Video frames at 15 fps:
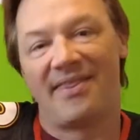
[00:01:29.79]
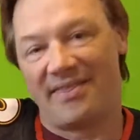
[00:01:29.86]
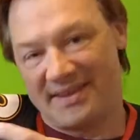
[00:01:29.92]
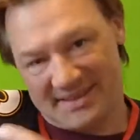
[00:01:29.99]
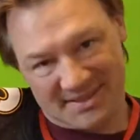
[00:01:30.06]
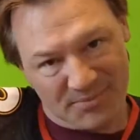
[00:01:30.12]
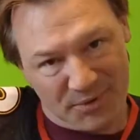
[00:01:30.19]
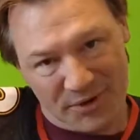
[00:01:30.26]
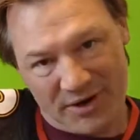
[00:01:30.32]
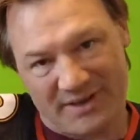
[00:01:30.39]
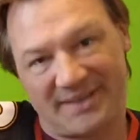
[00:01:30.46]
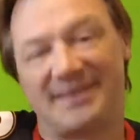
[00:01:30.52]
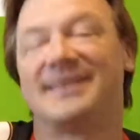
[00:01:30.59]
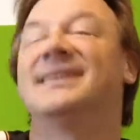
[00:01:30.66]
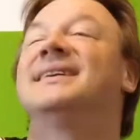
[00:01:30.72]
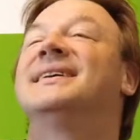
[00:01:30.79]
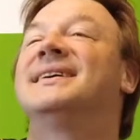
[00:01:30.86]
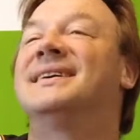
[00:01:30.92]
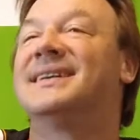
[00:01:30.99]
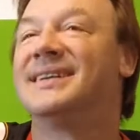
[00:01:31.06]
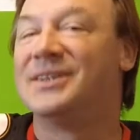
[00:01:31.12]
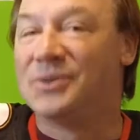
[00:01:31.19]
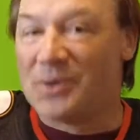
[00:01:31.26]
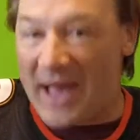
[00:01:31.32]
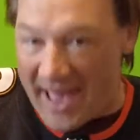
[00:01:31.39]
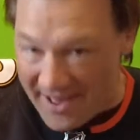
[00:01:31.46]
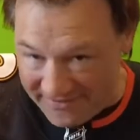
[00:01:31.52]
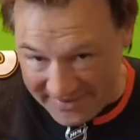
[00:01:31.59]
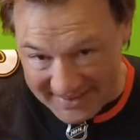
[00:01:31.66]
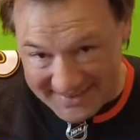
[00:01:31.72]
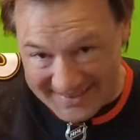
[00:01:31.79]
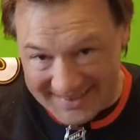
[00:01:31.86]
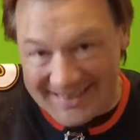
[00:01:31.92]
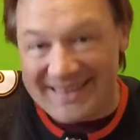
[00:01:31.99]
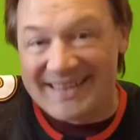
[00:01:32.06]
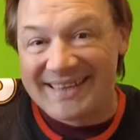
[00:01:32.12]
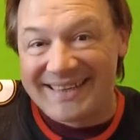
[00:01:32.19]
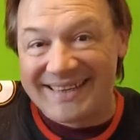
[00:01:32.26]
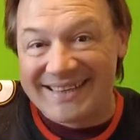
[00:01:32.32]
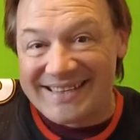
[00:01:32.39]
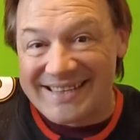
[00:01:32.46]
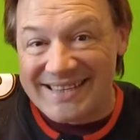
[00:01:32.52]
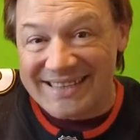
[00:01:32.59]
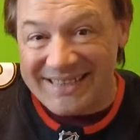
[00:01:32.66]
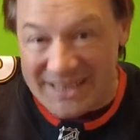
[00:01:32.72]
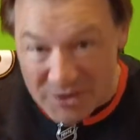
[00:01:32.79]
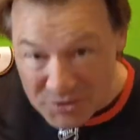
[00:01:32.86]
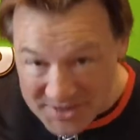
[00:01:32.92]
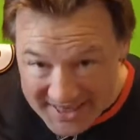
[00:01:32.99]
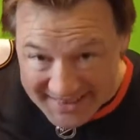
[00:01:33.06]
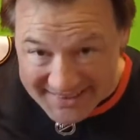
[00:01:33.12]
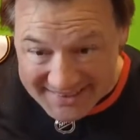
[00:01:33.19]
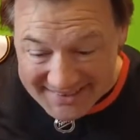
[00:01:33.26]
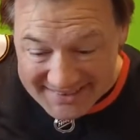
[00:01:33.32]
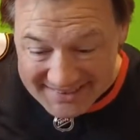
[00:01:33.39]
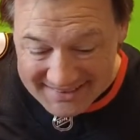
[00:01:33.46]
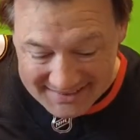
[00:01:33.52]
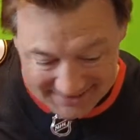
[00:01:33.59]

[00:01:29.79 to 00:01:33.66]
This worked, you have it, use it!